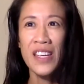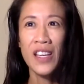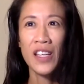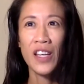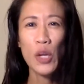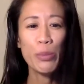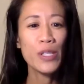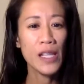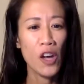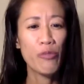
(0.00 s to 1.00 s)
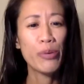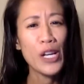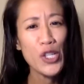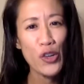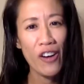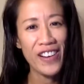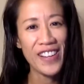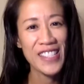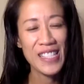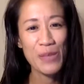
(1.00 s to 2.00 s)
kind of puts a lot of pressure on
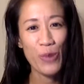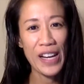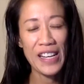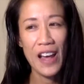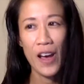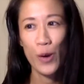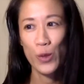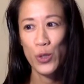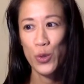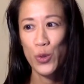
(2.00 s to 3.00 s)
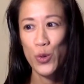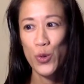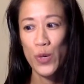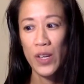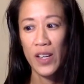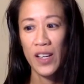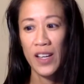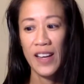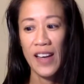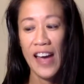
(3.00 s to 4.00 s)
us right now to
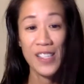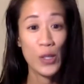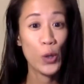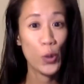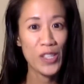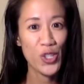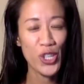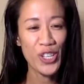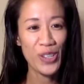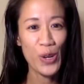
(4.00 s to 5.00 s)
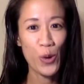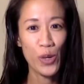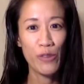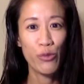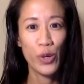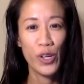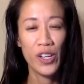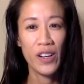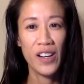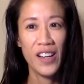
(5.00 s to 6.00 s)
ask a question, if
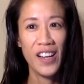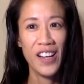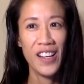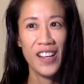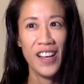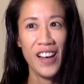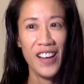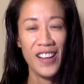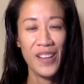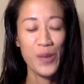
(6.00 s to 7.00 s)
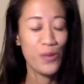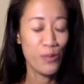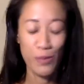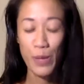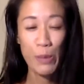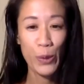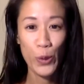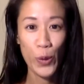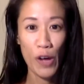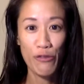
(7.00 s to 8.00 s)
we're
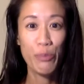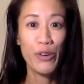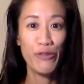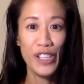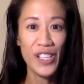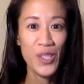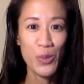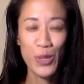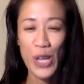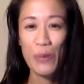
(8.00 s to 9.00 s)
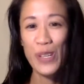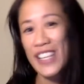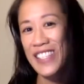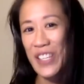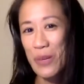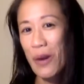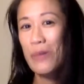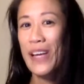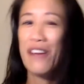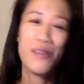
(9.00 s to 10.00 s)
people of privilege, which I would consider
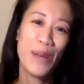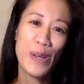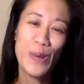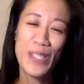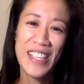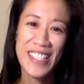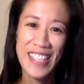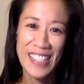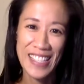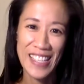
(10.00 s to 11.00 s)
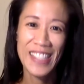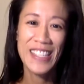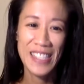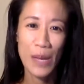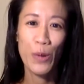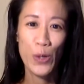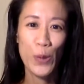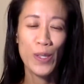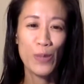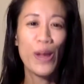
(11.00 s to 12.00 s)
probably everybody who's listening to this is someone who
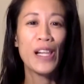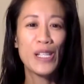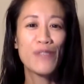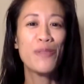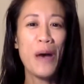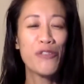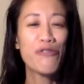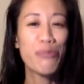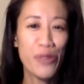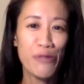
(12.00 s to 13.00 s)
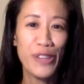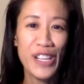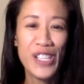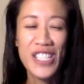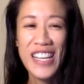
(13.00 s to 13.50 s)
has a relative amount of privilege.